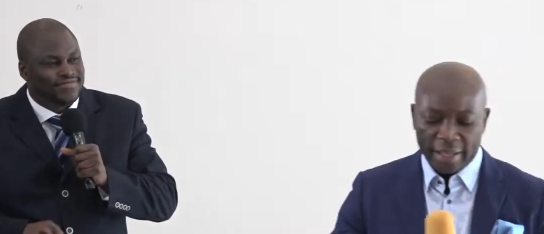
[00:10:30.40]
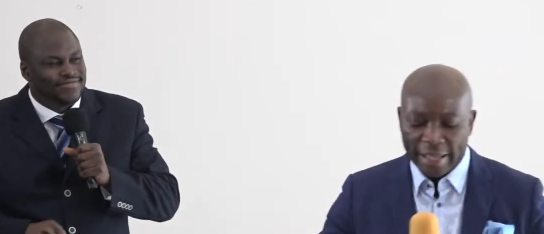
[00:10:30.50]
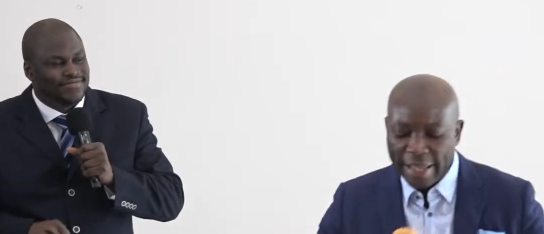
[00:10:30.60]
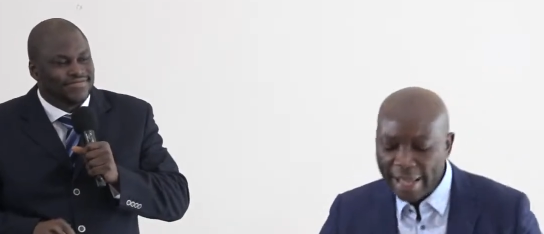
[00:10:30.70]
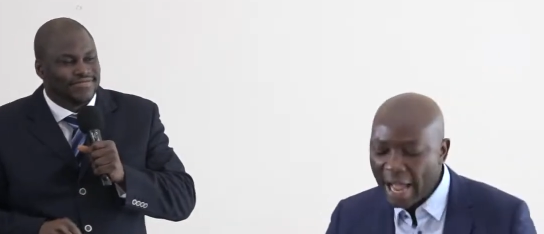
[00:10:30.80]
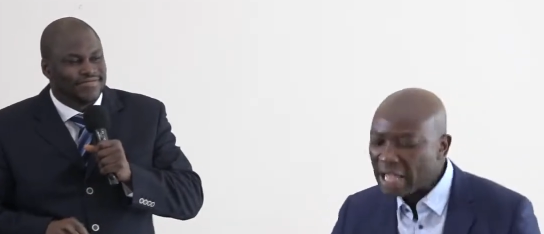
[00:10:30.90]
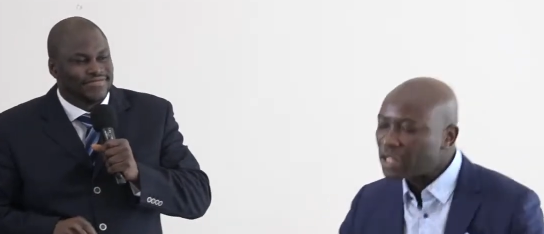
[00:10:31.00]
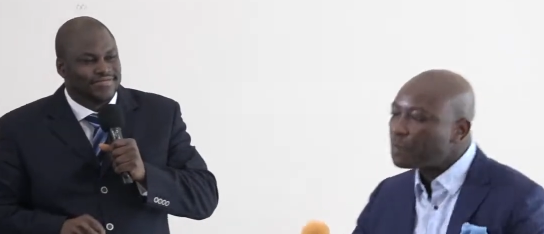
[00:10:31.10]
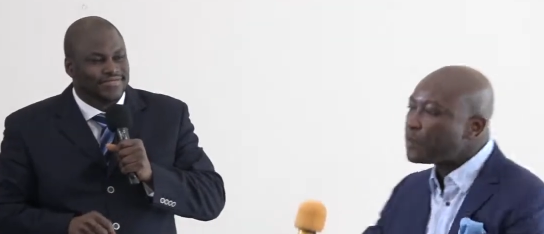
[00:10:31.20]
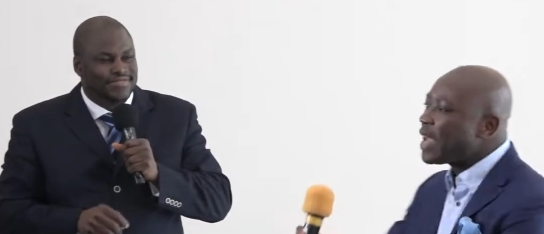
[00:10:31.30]
Speaker 1: he has
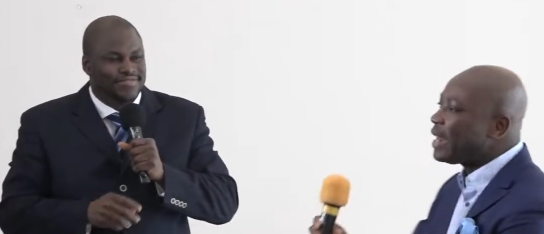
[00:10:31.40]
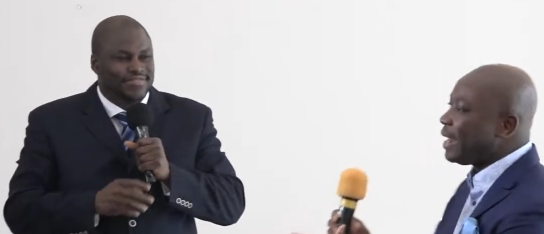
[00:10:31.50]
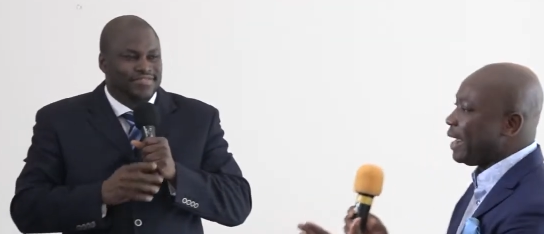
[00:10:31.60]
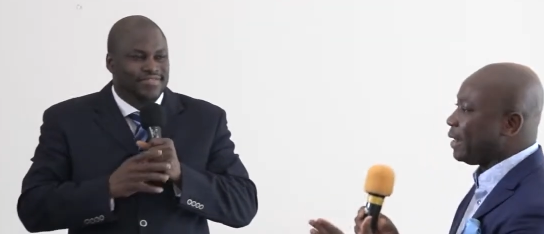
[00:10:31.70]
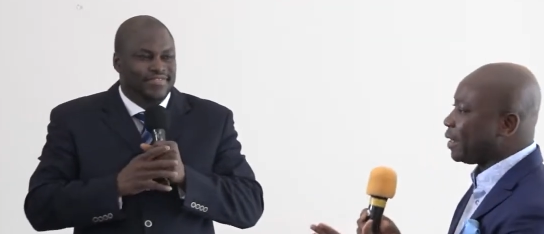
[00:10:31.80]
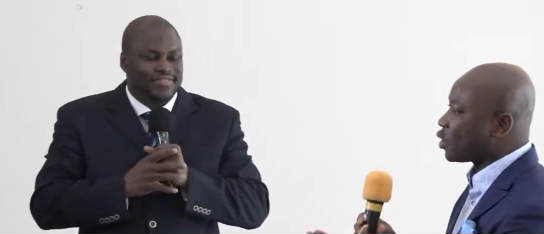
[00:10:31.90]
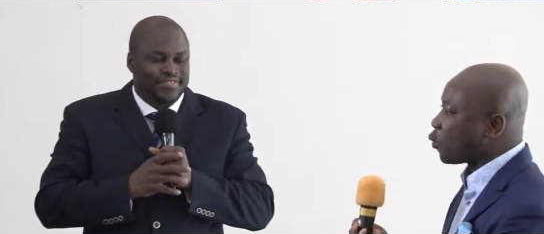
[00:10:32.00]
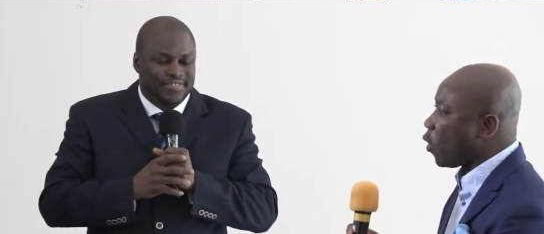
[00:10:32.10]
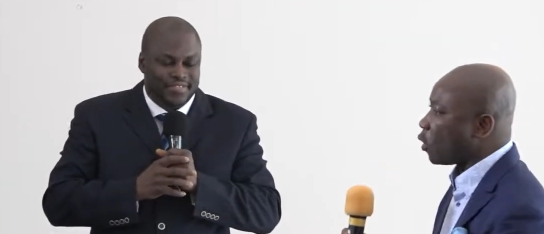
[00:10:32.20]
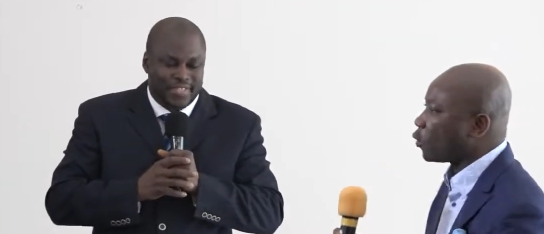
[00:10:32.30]
been in this
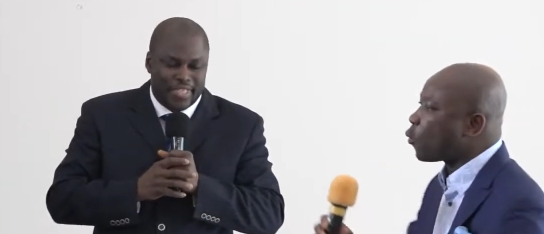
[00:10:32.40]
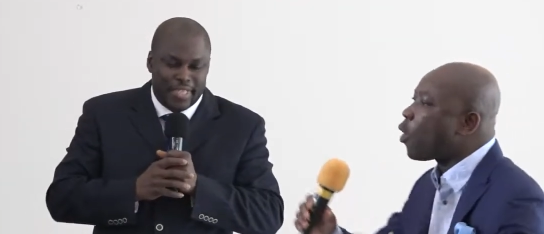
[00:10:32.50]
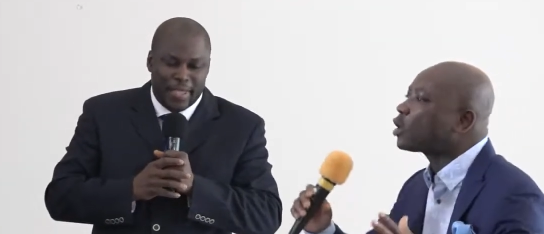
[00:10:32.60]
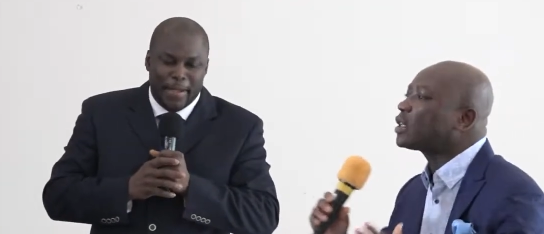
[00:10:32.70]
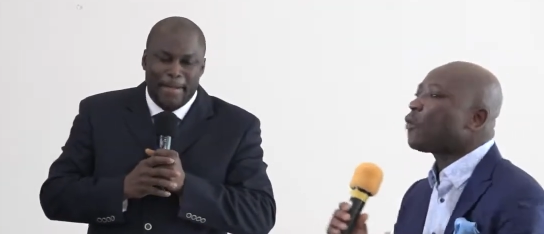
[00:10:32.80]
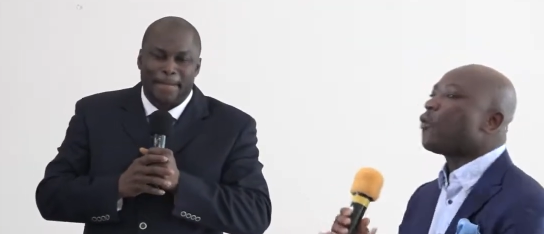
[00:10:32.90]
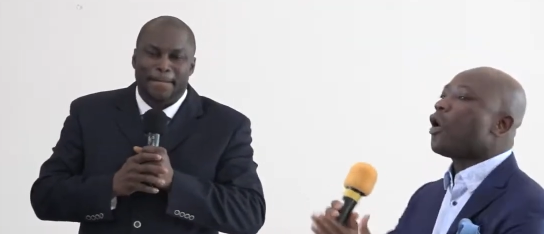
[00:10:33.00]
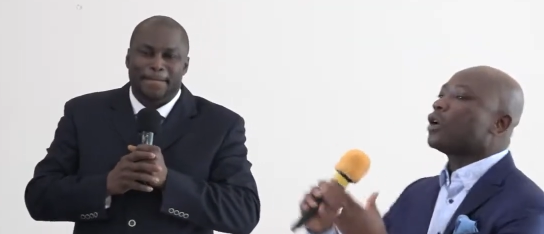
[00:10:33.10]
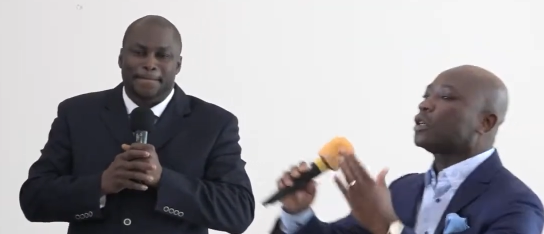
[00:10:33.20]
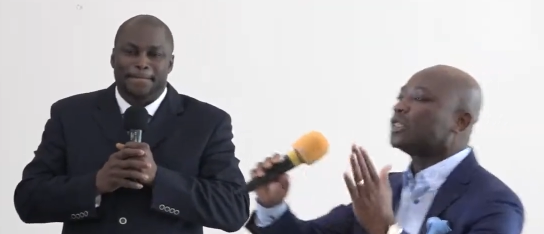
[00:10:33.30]
world, what the world